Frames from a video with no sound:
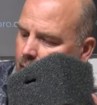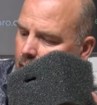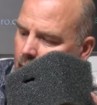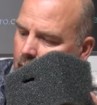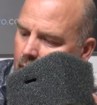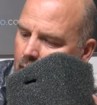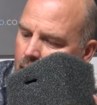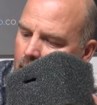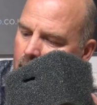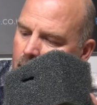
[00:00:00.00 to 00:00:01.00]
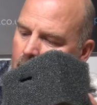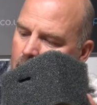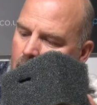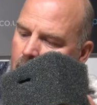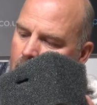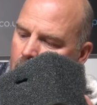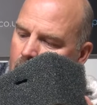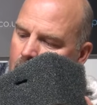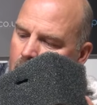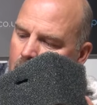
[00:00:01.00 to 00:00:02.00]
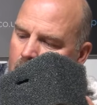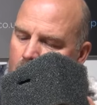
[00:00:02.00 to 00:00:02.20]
[no speech]